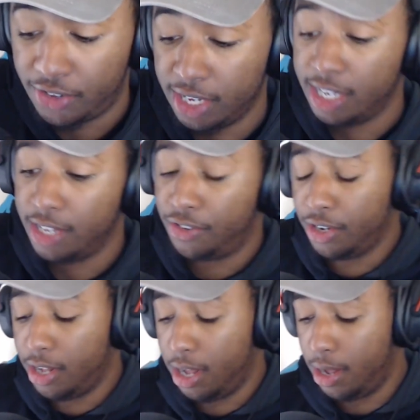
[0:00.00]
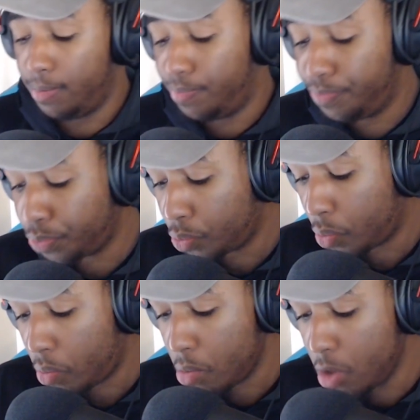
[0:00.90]
to get to the
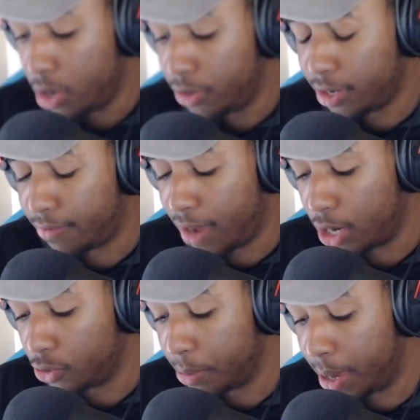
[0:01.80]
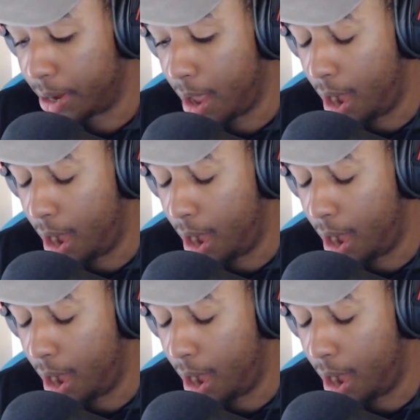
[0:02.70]
to the finals, man.